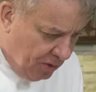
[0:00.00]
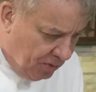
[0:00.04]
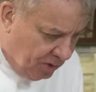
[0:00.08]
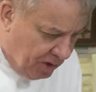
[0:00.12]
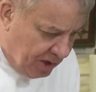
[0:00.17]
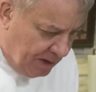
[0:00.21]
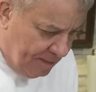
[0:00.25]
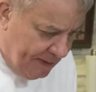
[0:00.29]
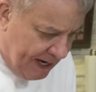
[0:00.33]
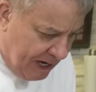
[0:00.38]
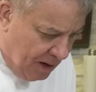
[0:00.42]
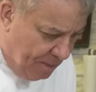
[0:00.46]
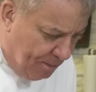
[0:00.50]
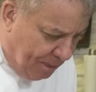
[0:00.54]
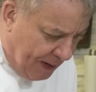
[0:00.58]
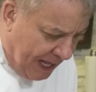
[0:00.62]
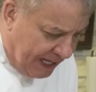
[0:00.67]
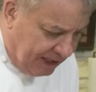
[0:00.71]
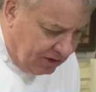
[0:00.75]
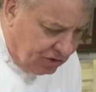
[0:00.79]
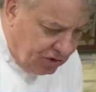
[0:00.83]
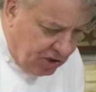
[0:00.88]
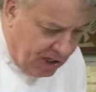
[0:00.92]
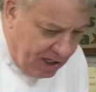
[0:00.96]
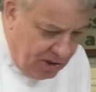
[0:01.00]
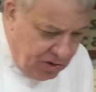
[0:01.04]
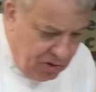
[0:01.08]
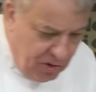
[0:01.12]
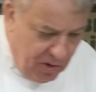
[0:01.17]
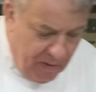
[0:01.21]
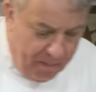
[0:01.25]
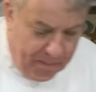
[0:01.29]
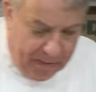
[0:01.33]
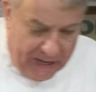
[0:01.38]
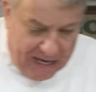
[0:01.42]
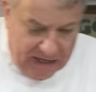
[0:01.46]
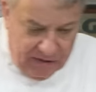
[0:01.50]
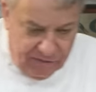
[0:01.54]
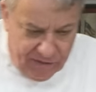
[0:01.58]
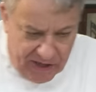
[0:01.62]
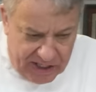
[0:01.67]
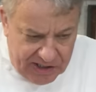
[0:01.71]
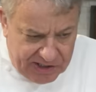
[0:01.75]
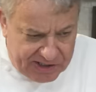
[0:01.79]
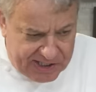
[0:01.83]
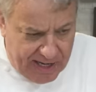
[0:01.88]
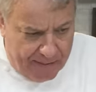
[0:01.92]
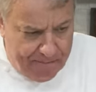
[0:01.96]
we're gonna make a plate. You can do a plate,
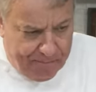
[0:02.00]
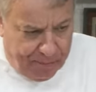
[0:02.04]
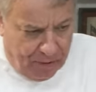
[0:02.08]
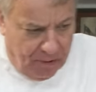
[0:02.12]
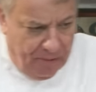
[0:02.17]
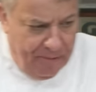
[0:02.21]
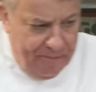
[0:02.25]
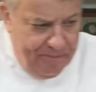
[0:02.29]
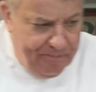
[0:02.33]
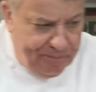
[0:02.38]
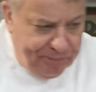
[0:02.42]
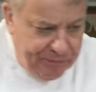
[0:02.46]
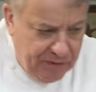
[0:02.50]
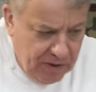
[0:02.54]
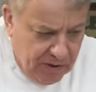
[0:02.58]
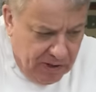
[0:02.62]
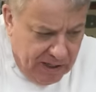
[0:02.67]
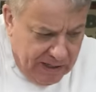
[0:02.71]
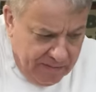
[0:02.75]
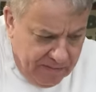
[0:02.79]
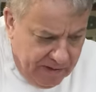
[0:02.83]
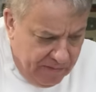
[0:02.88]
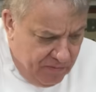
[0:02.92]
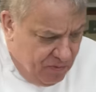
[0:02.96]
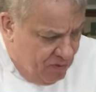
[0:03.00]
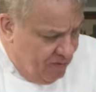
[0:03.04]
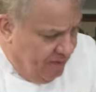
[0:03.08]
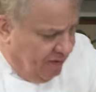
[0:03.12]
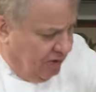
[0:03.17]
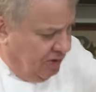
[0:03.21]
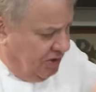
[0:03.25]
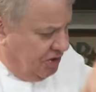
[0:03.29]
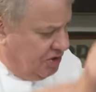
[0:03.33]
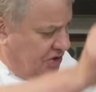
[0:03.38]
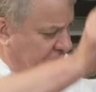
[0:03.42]
very simple. Right, let me move all the